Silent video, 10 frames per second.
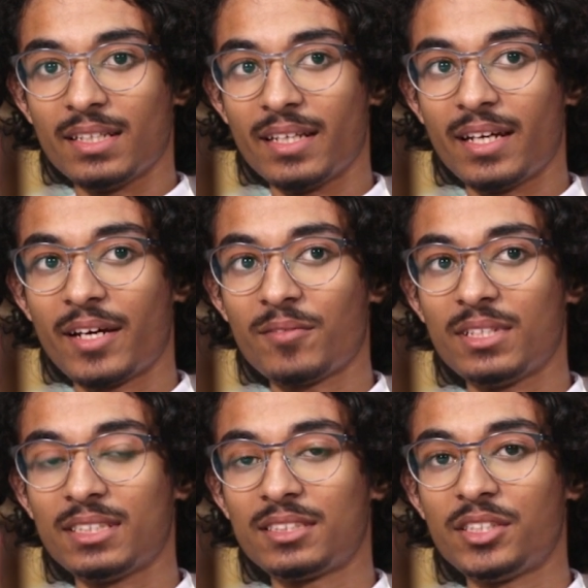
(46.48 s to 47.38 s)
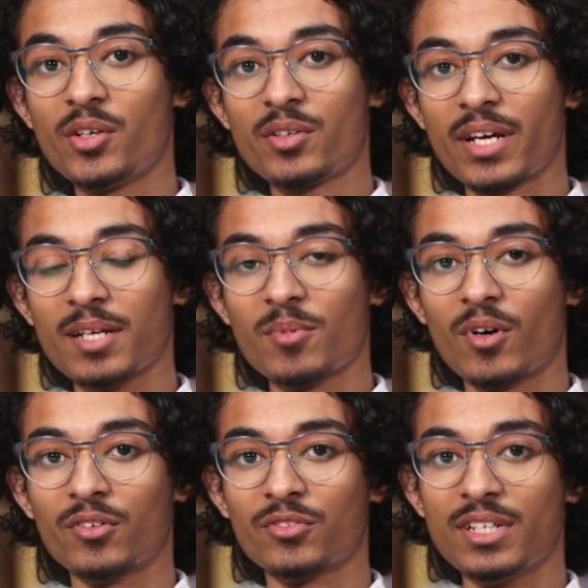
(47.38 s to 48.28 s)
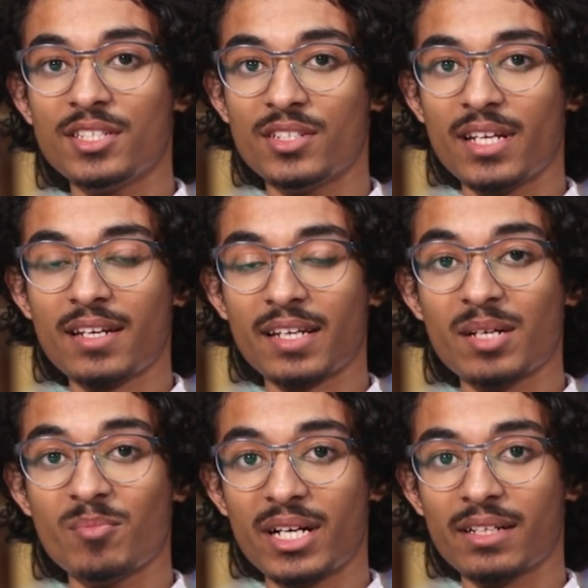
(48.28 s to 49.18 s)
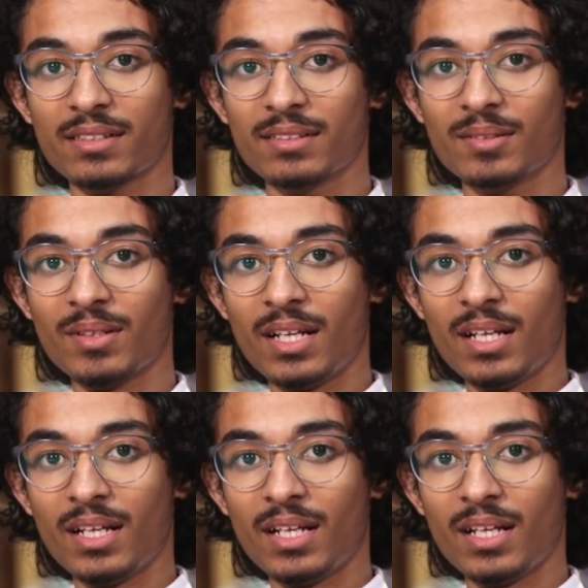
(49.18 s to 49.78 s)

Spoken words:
They have this stereotype of engineering and medical.